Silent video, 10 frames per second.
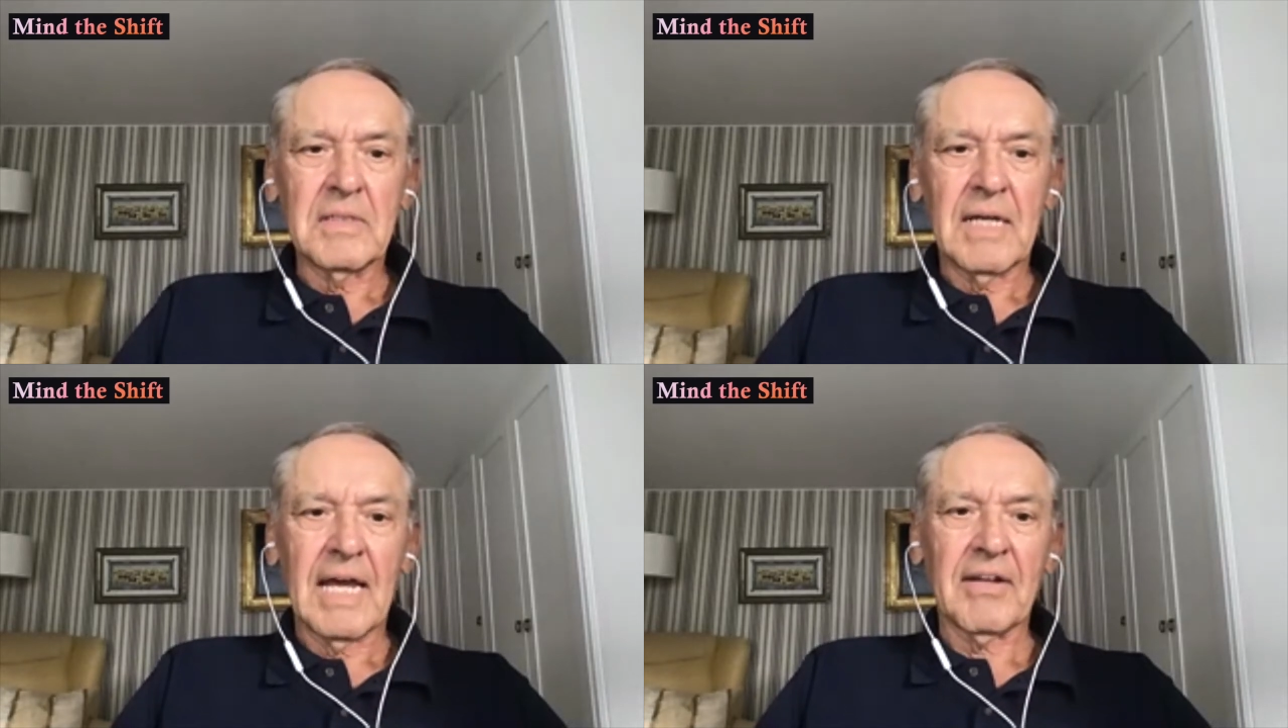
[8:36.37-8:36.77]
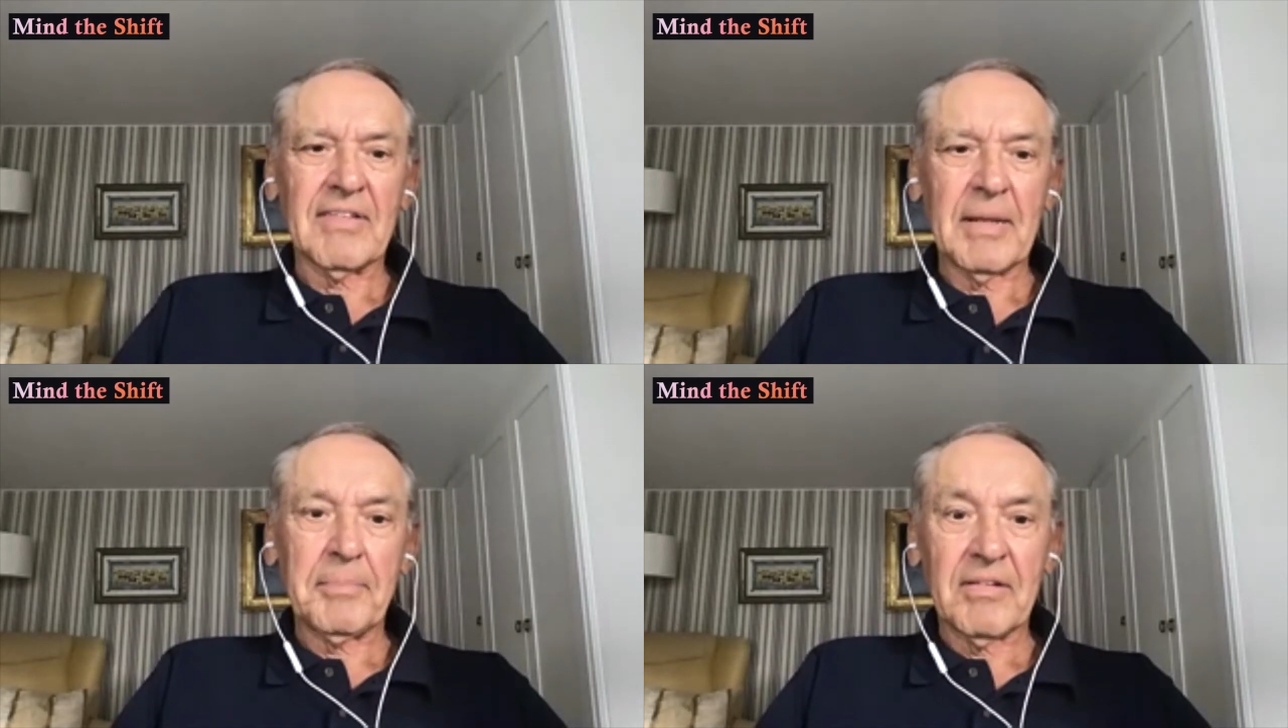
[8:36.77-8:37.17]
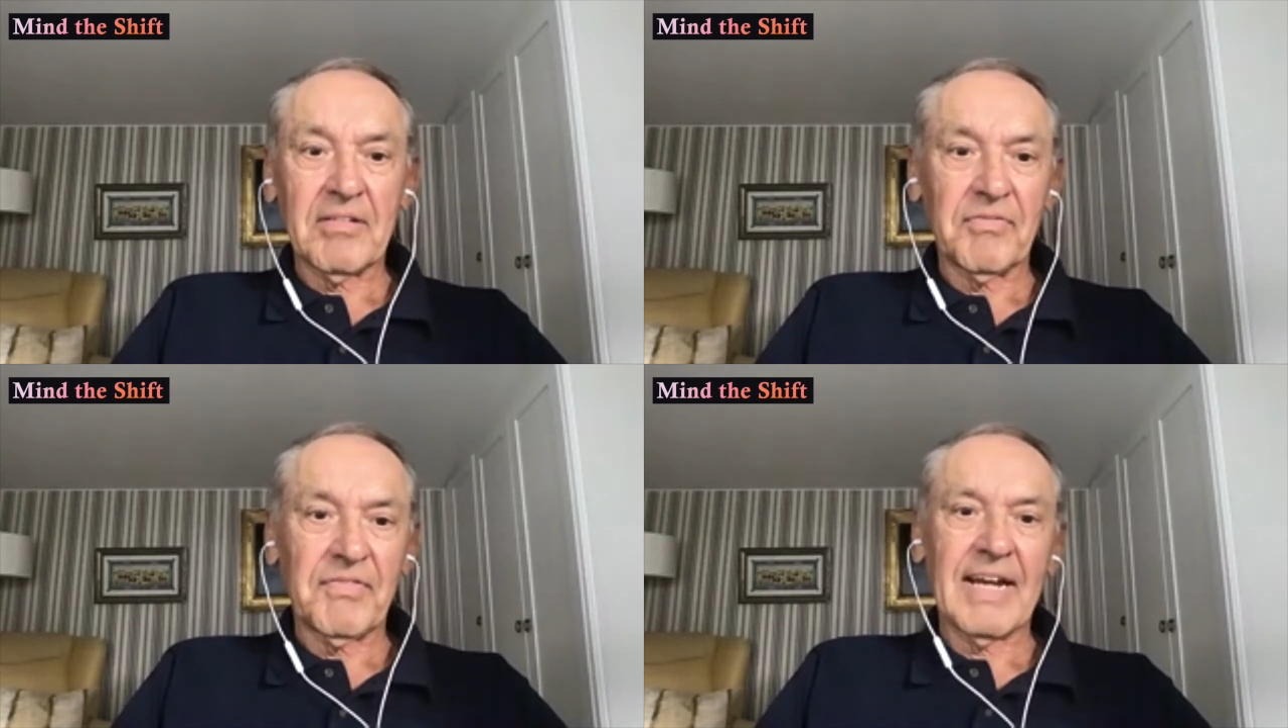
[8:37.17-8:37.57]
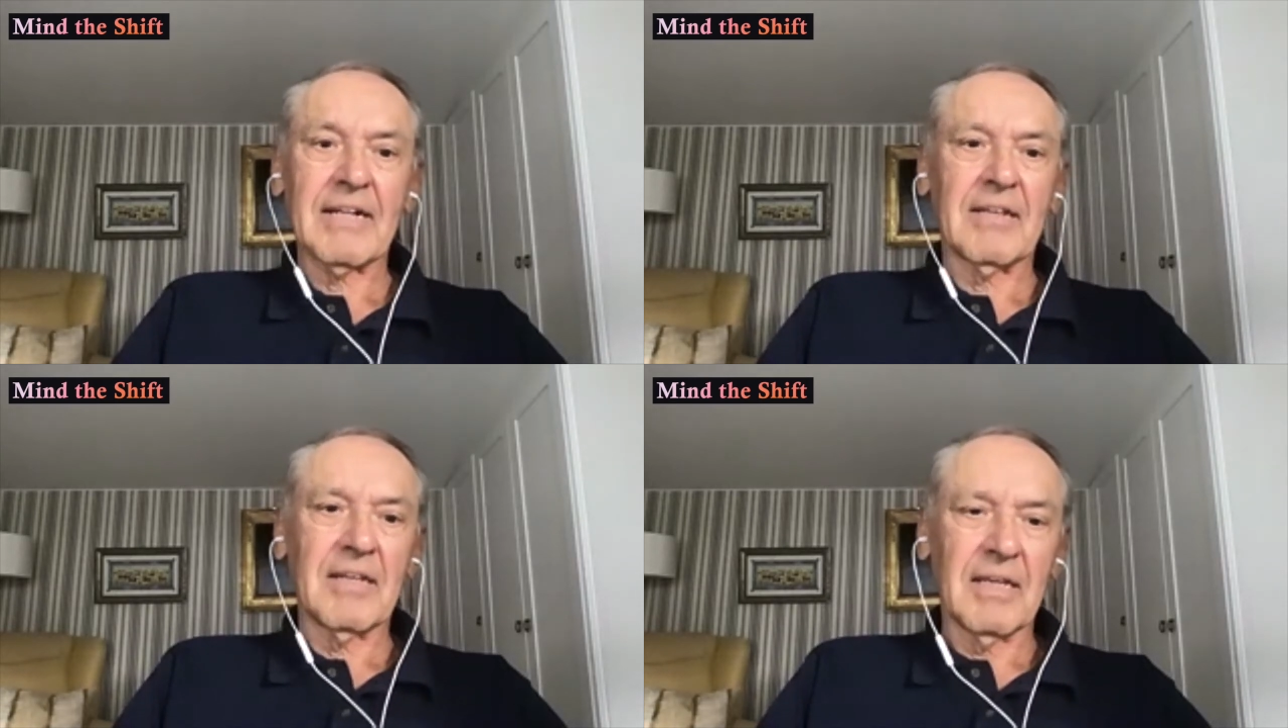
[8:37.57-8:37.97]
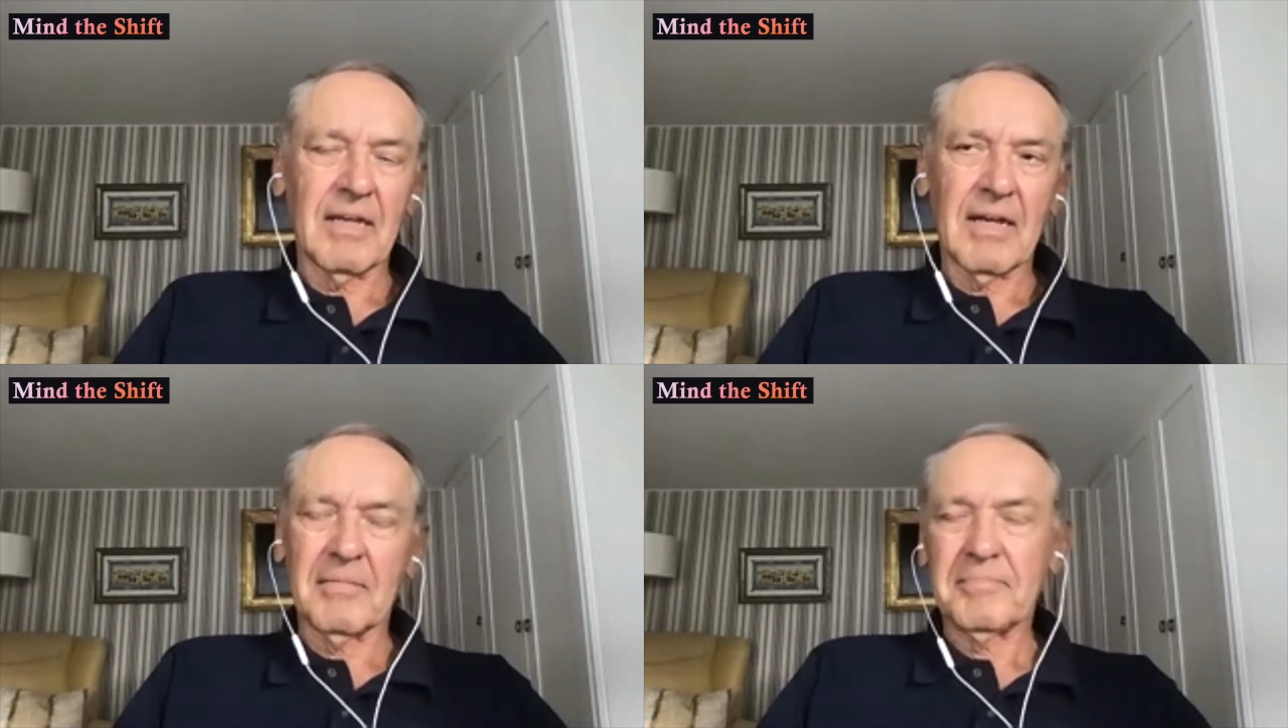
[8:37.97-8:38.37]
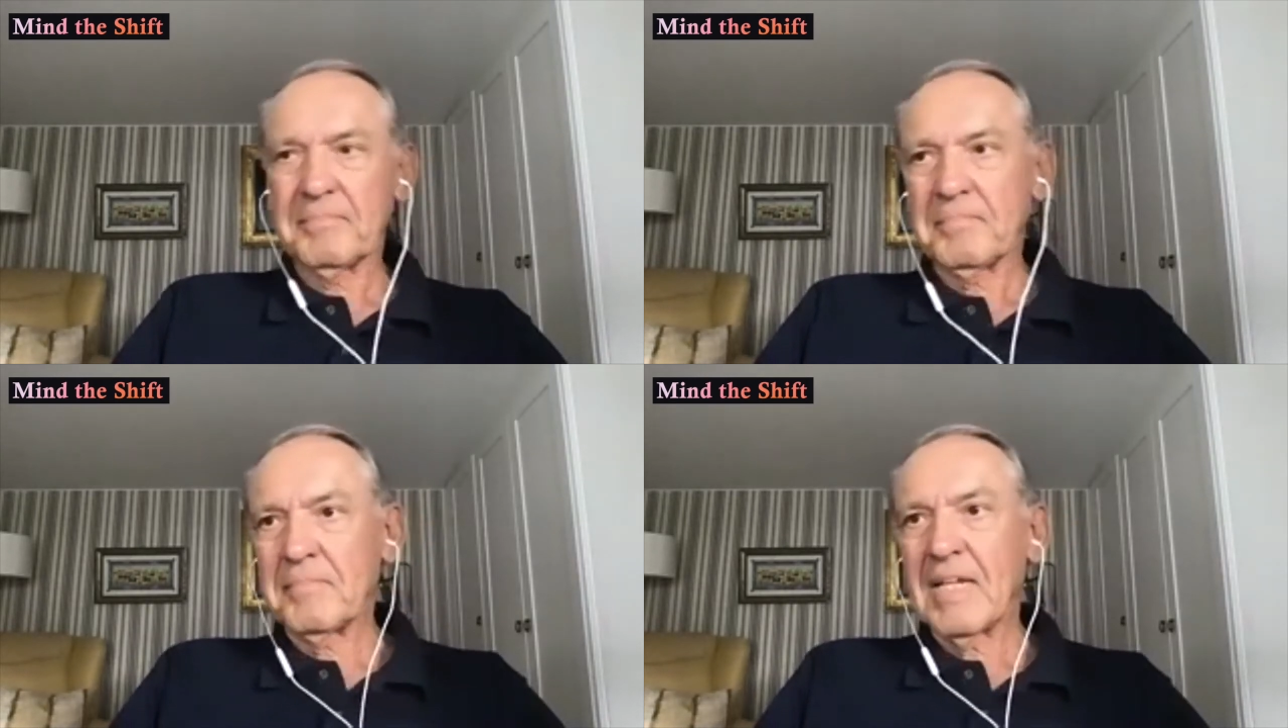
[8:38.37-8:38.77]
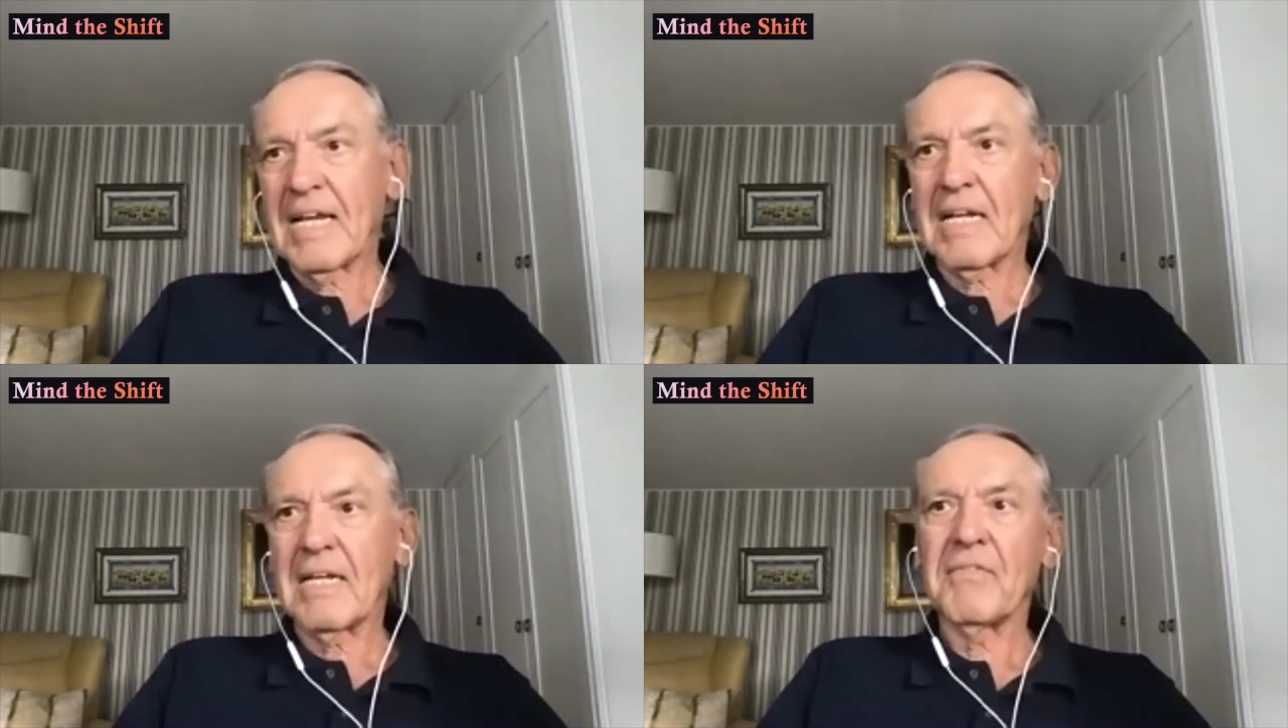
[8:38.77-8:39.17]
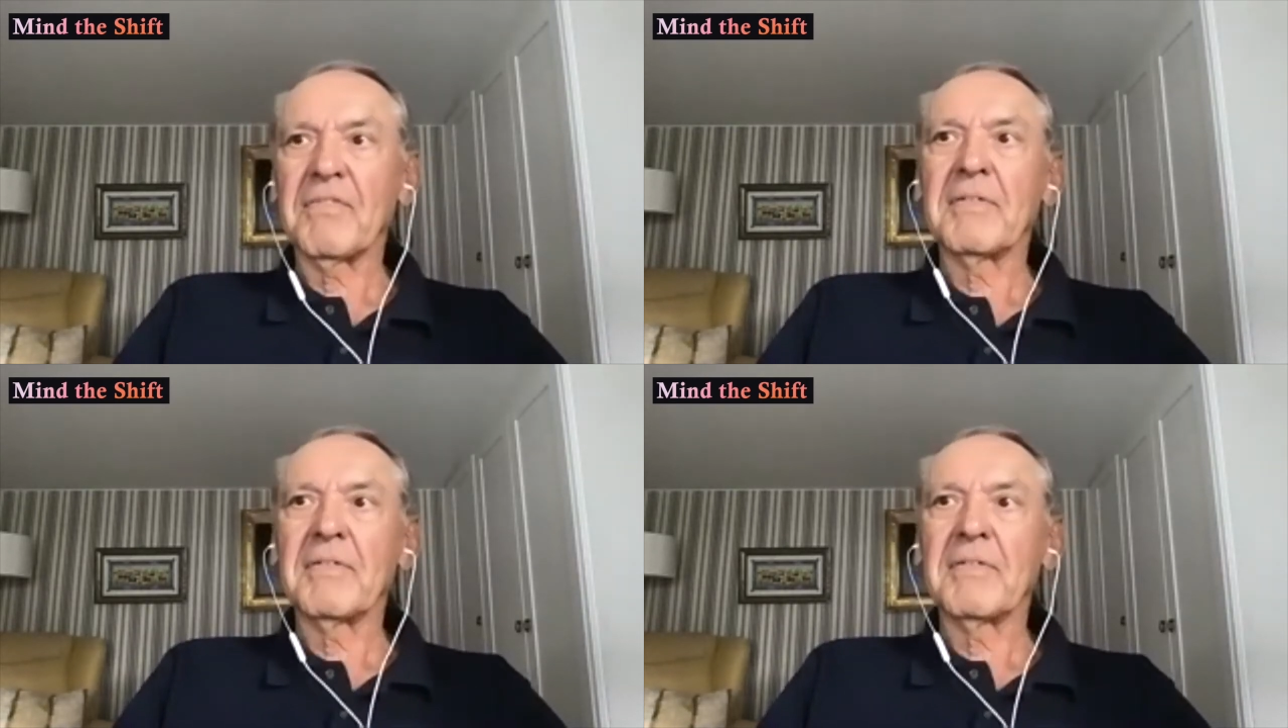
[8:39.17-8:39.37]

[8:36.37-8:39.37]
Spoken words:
and accept as a fact the negative